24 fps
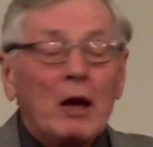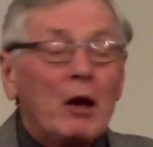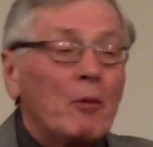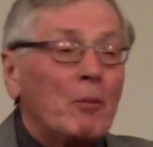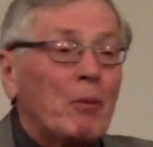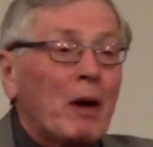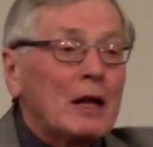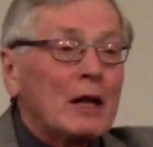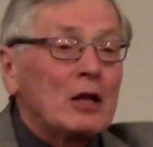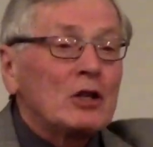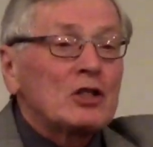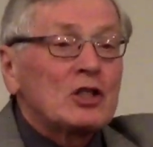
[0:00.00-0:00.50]

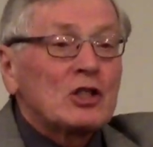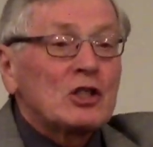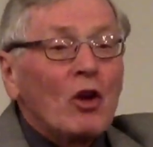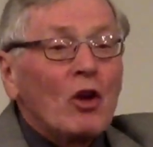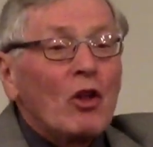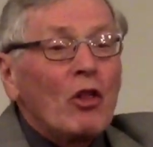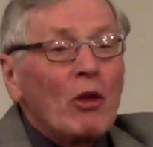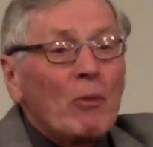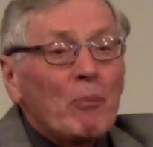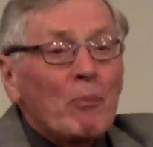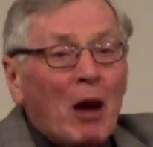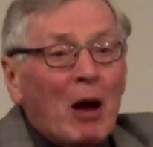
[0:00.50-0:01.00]
But he's still
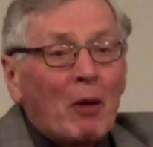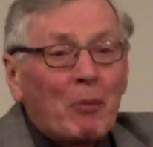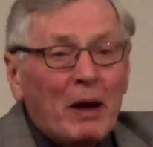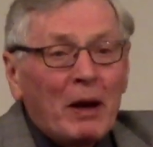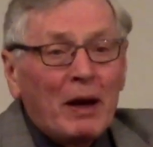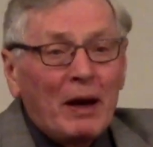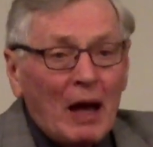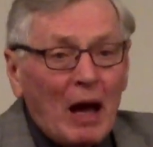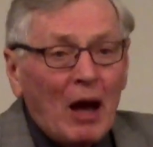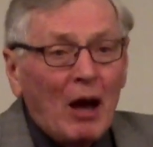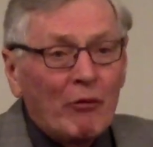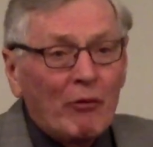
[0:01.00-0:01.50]
the puppet
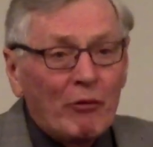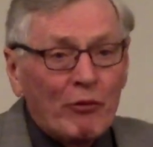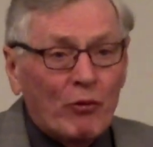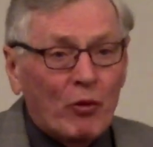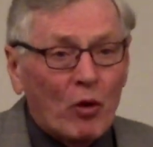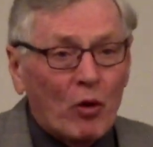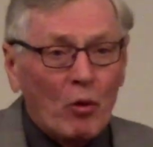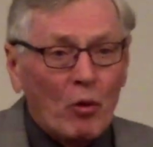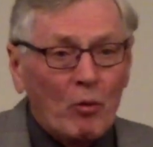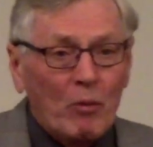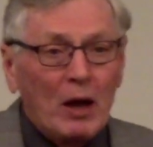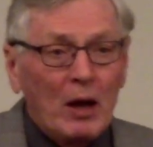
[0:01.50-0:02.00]
of
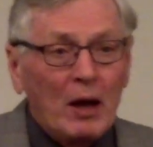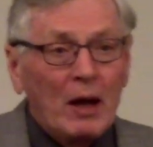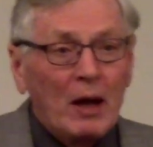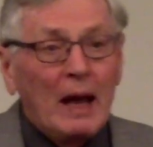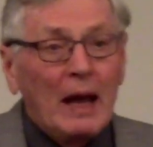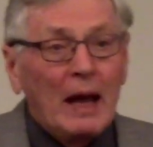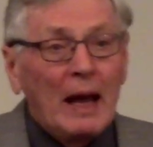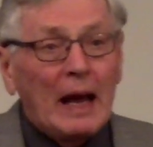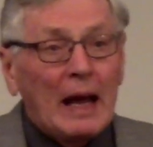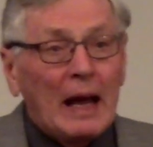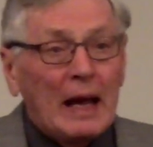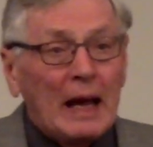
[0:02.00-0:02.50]
Rome
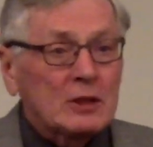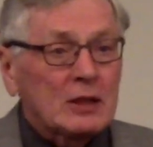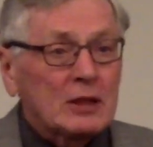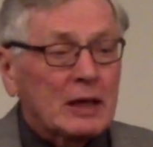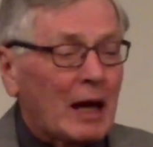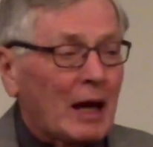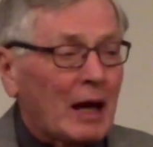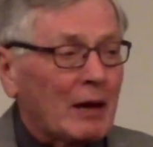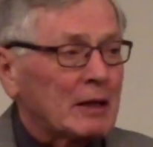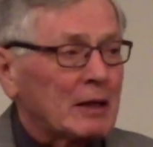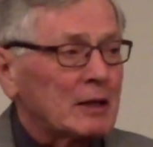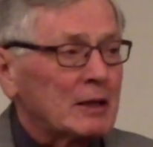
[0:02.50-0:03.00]
as an
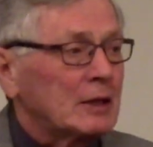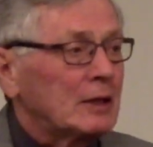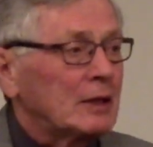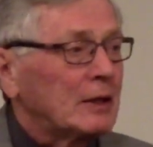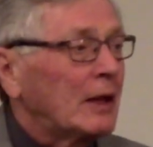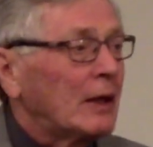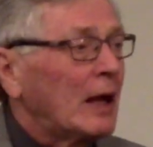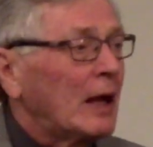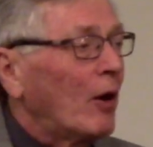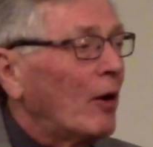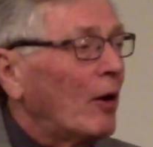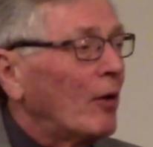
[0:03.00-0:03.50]
actor.
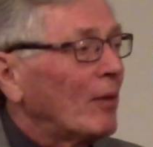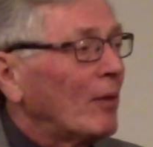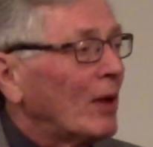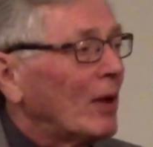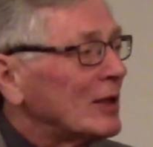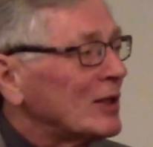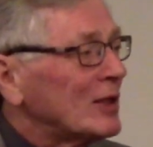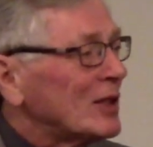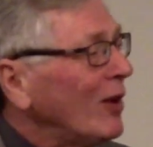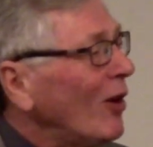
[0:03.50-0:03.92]
Now, I say